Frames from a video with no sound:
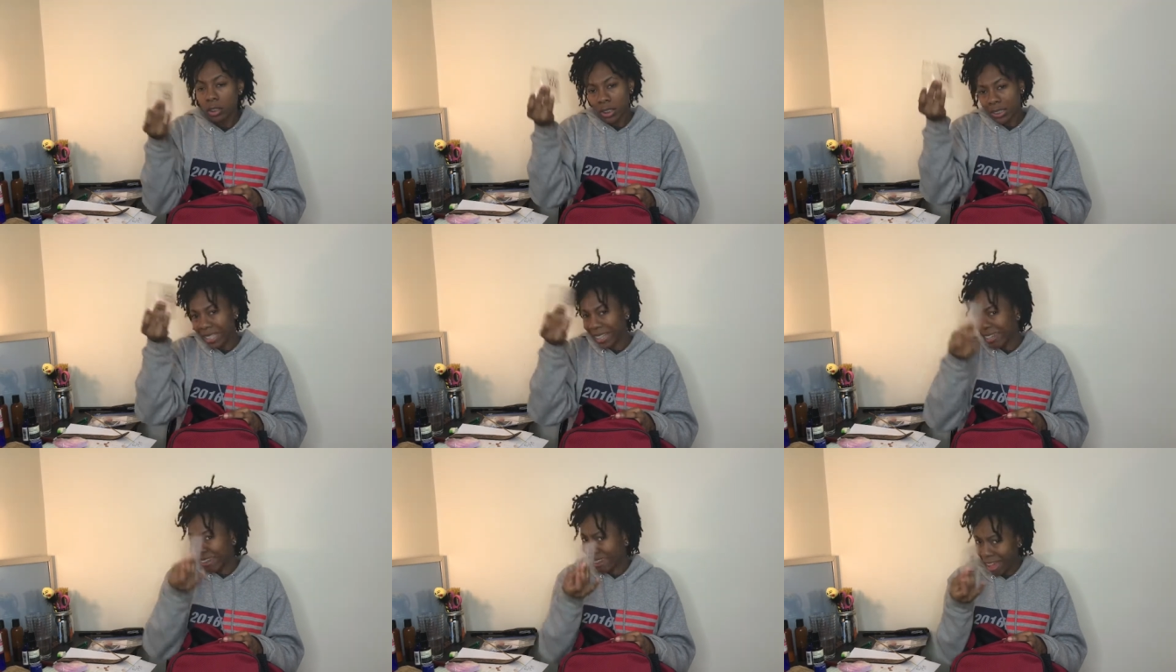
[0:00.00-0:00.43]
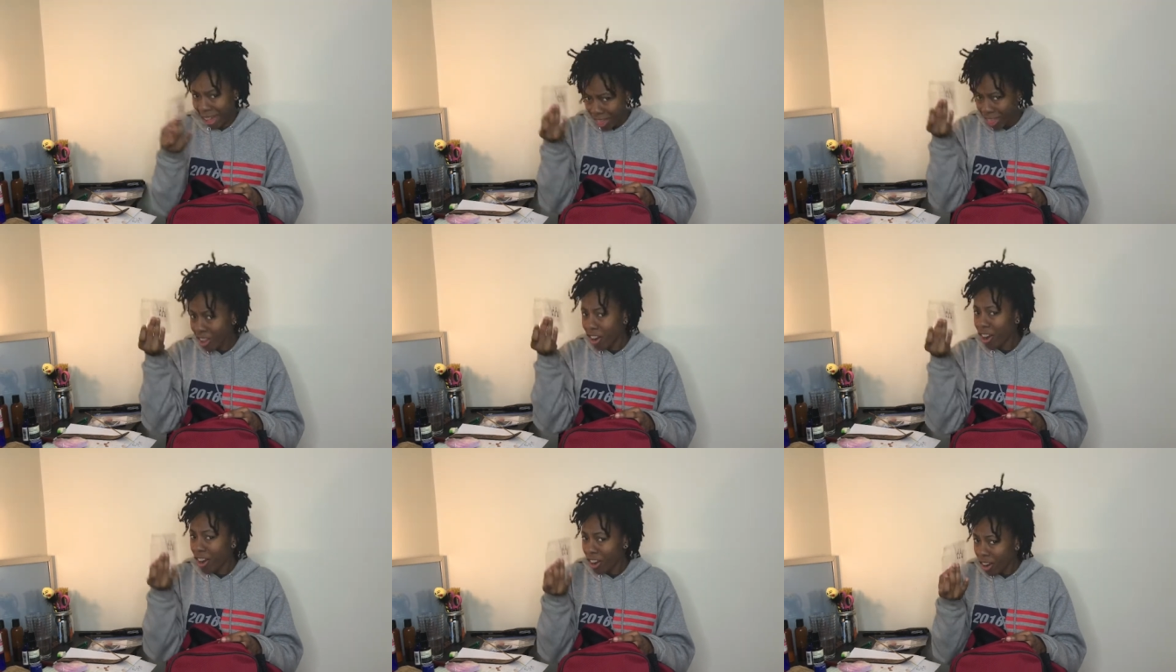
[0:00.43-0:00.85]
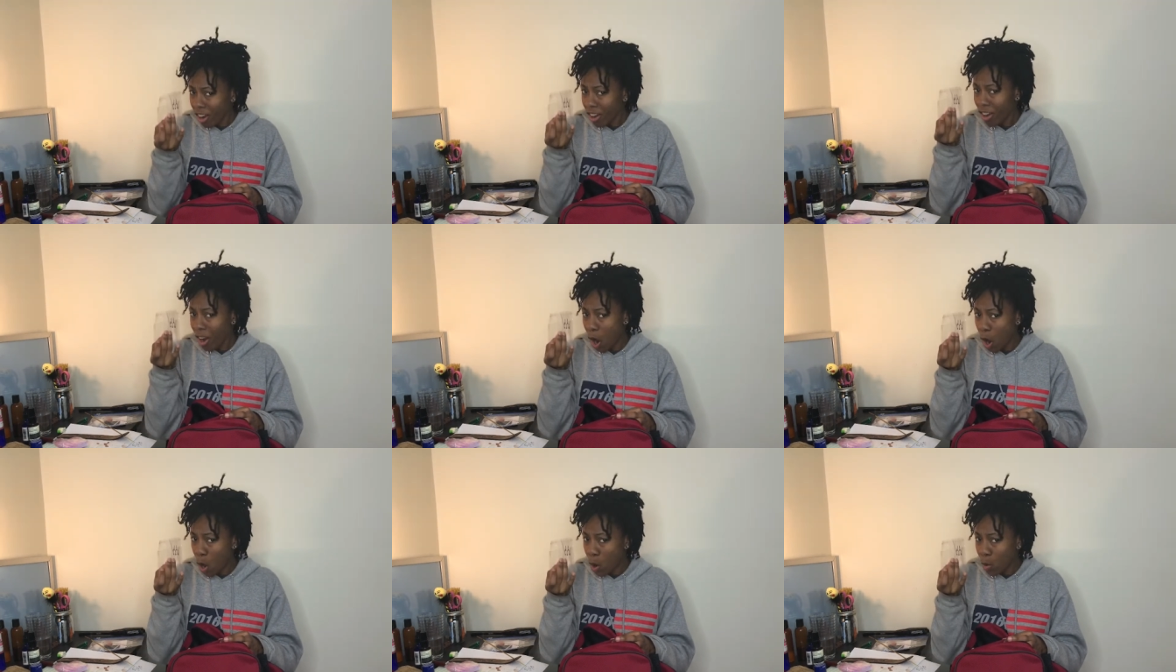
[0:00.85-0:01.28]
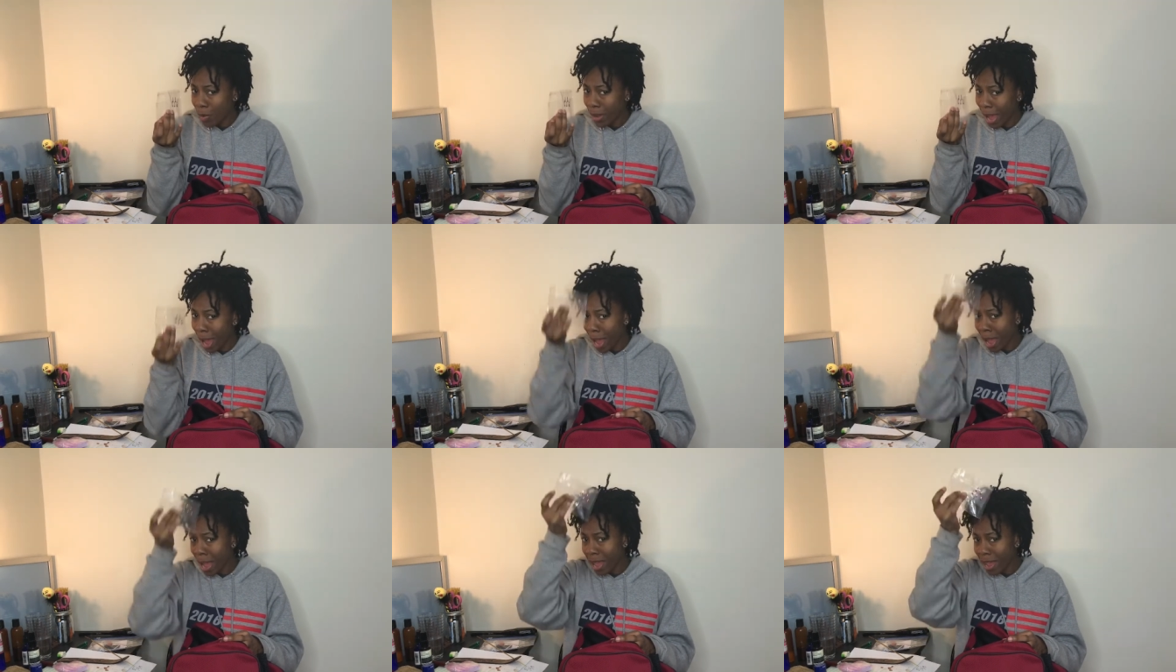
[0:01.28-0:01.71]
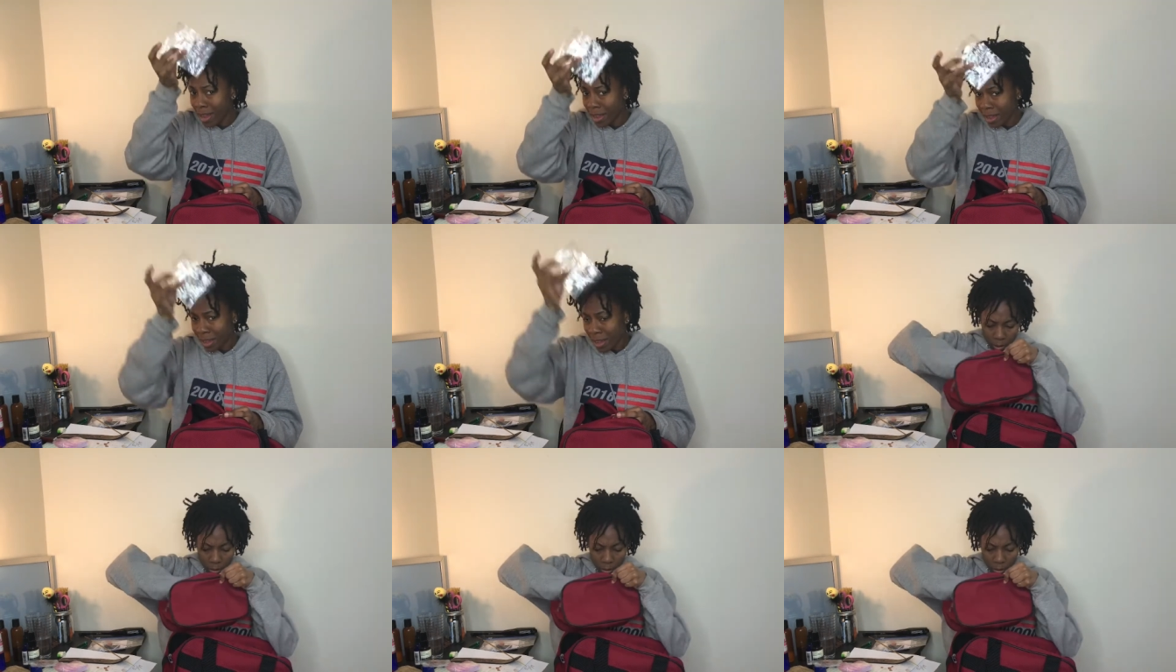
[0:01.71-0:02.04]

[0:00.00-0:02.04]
together, okay?